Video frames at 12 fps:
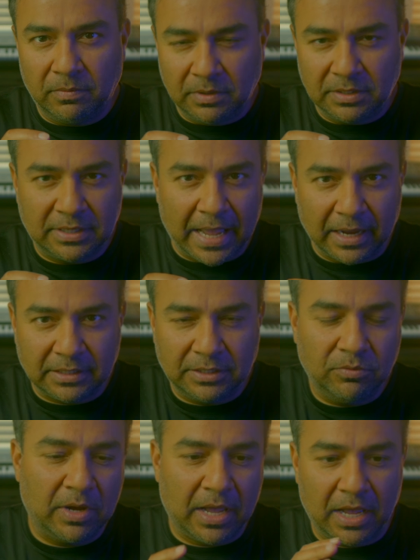the sax
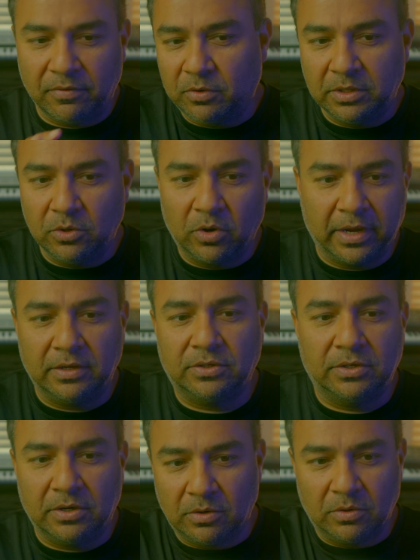you have or the
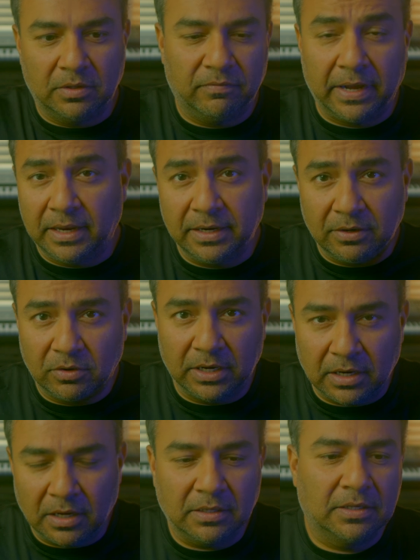orchestra or the violin or
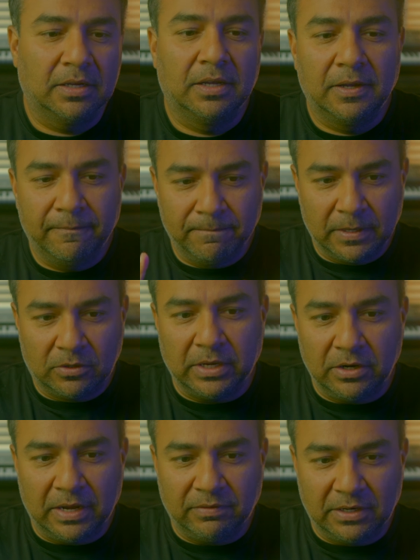guitars, so that you have the